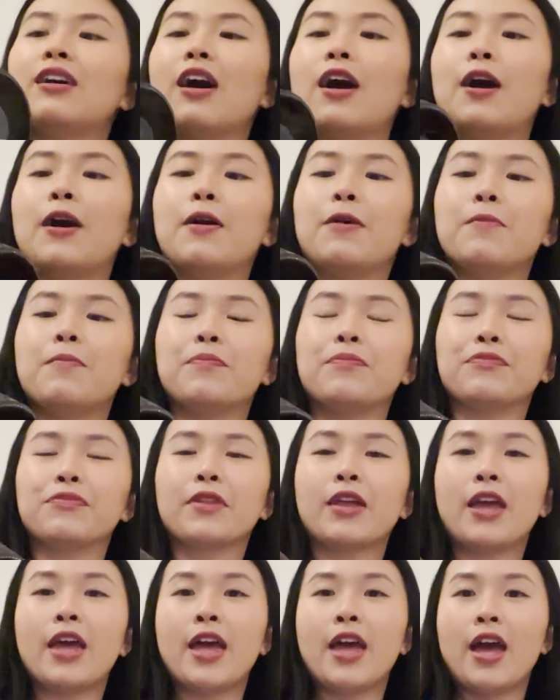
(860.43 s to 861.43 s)
I
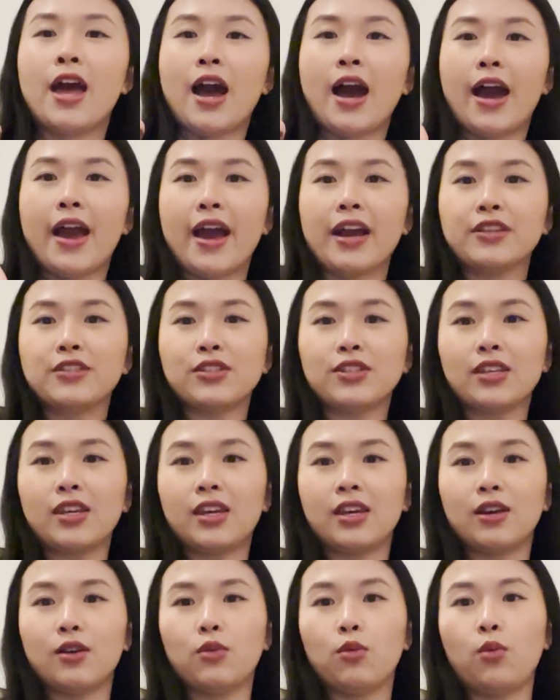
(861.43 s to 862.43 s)

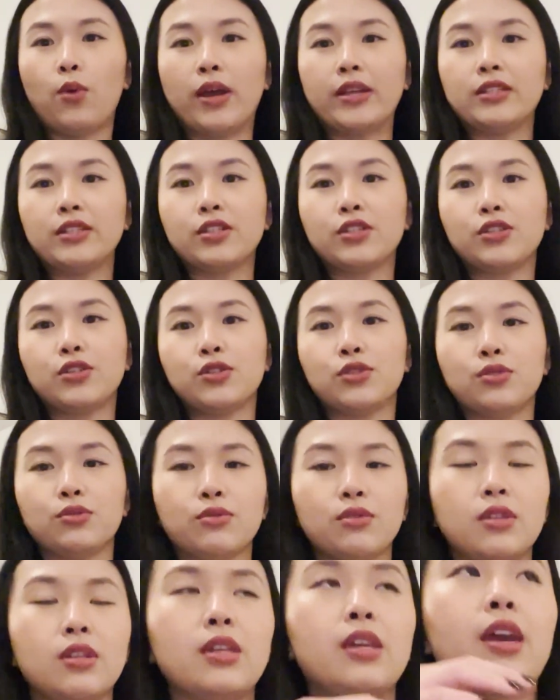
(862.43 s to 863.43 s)
actually went to
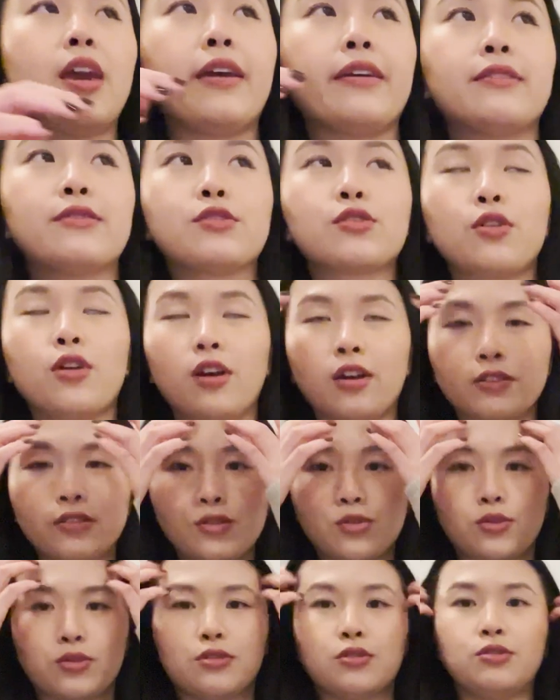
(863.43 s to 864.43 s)
the King's Cross
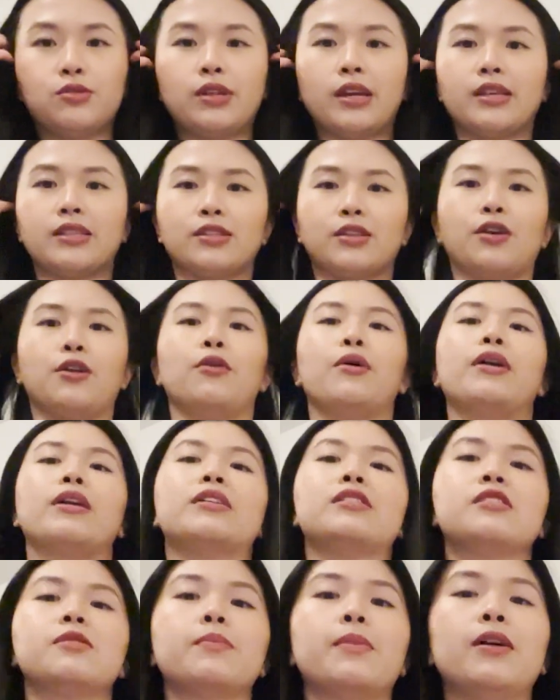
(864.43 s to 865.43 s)
store 2 days ago and I
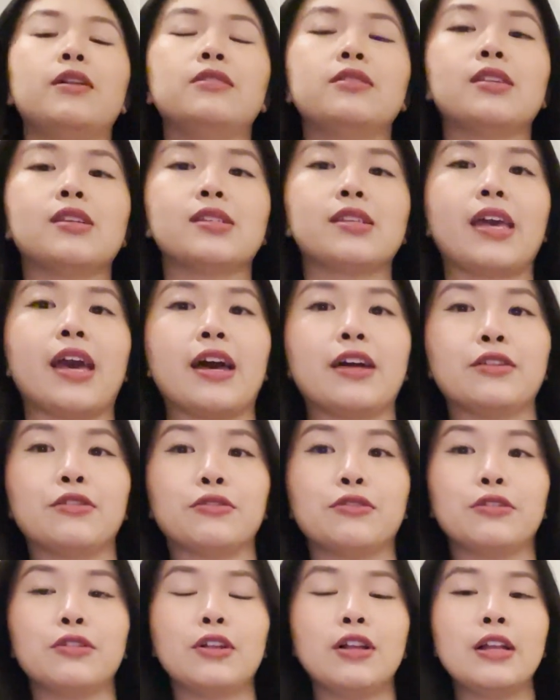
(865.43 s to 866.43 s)
smelled this
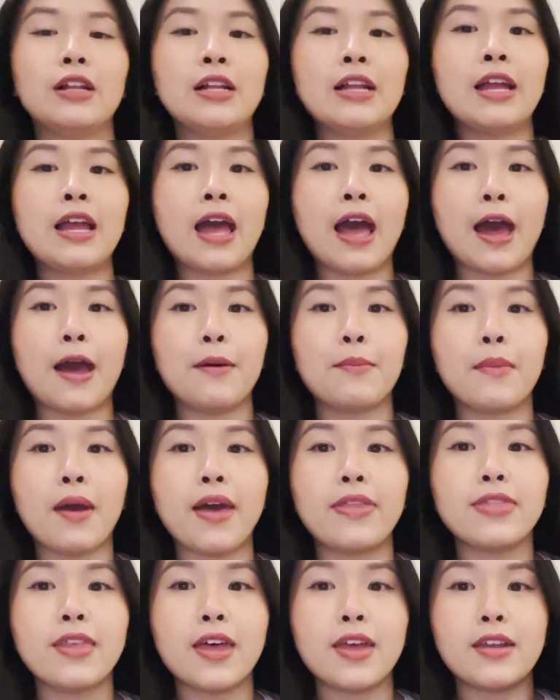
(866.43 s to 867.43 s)
candle,
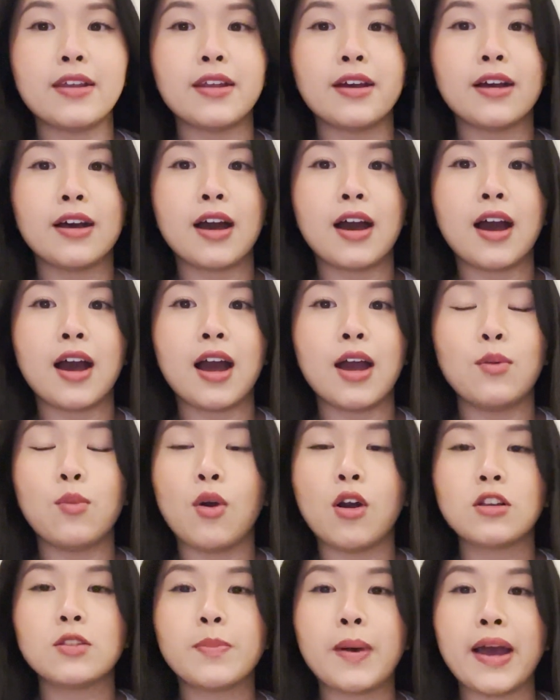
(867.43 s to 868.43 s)
and then I
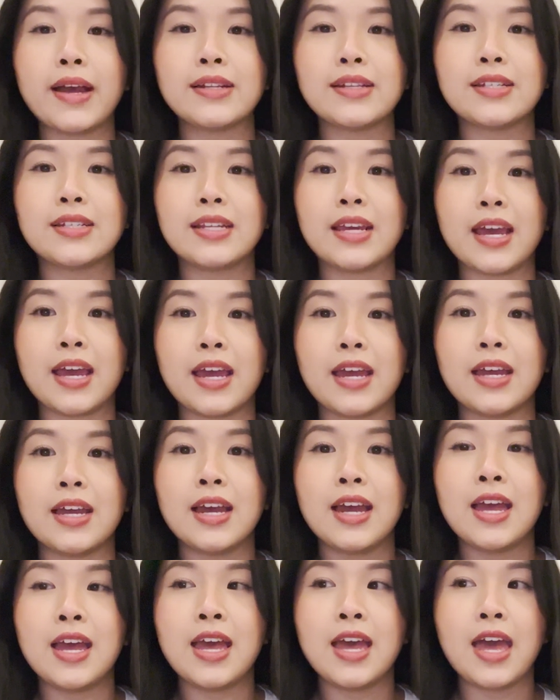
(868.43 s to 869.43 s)
walked by it today
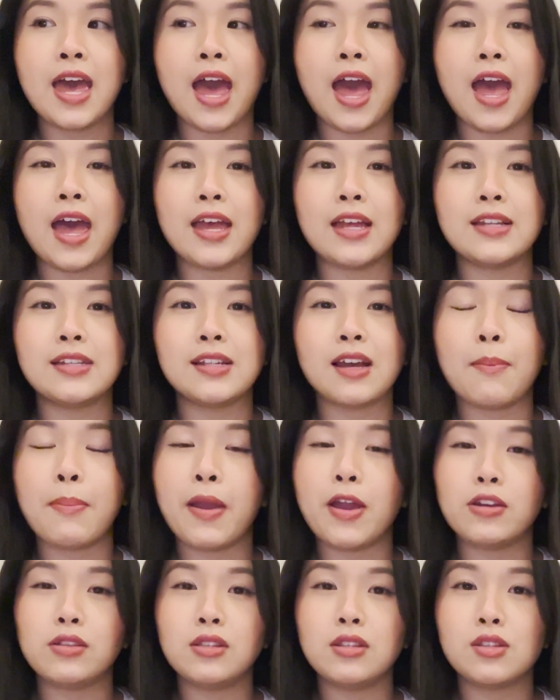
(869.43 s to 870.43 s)
and
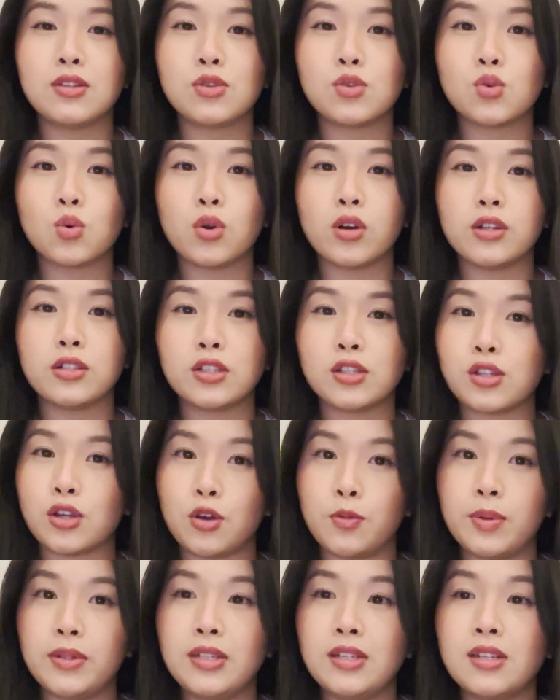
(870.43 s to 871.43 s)
apparently the store just
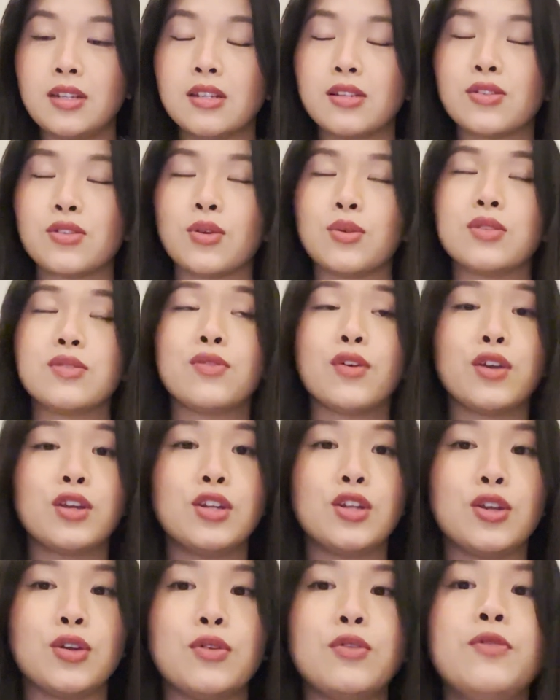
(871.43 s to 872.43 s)
opened, so it's very
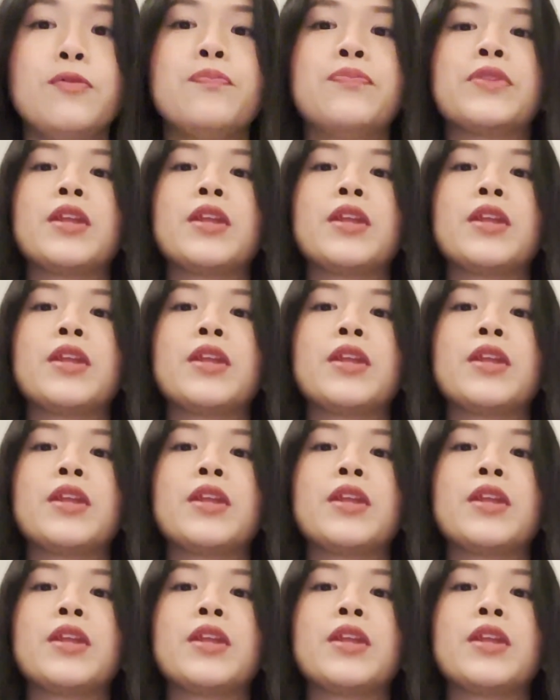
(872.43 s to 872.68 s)
new.